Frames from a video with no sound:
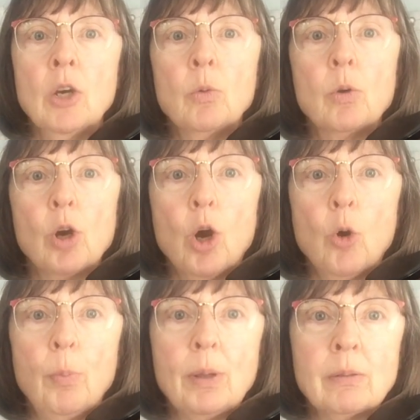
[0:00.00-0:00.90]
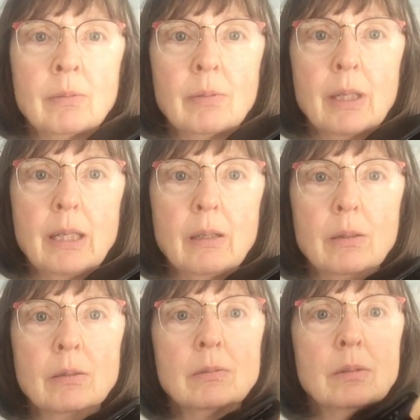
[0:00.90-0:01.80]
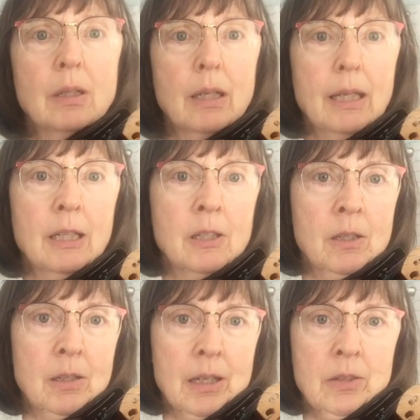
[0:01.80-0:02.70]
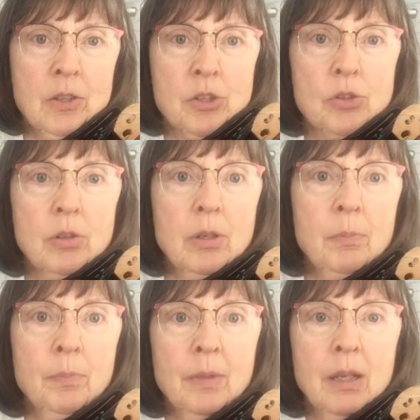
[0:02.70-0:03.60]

We're open here in the sternum,